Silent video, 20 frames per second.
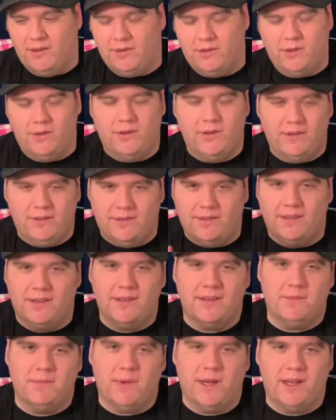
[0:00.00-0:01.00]
through it and
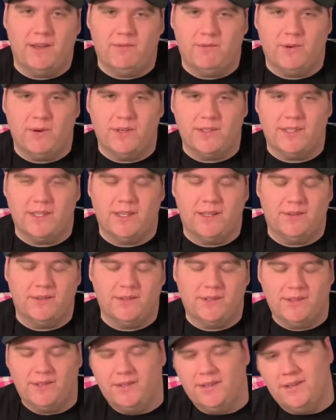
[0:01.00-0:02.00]
make it for yourself.
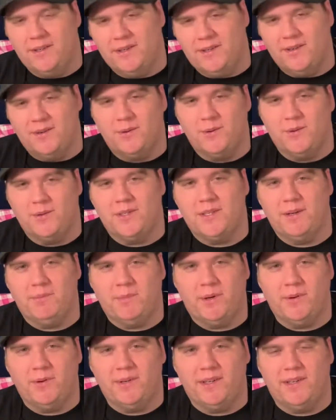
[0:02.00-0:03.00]
So we'll jump
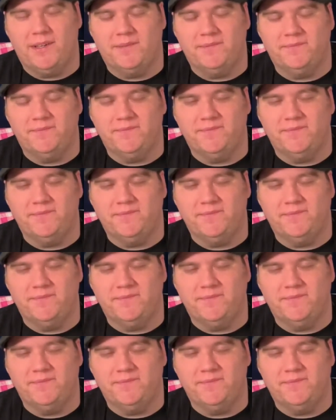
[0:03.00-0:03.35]
on in.